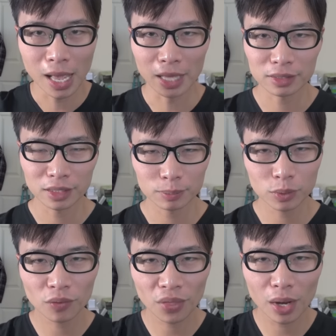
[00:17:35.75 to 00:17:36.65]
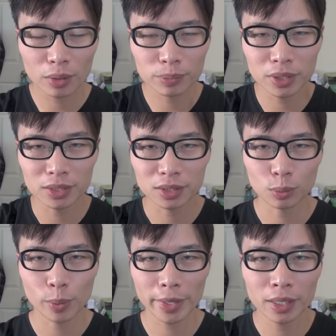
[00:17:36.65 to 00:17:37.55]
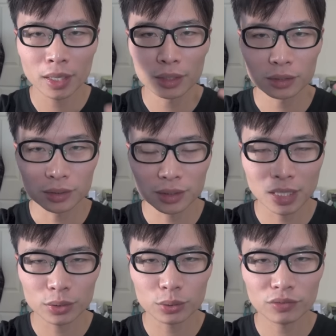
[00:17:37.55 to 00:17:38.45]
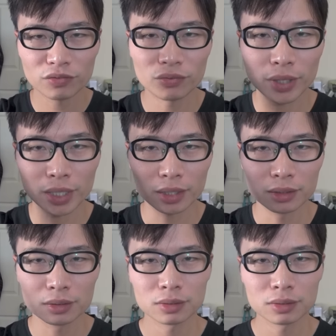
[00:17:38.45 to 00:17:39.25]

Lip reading: and hypnotherapy is a way to set you free.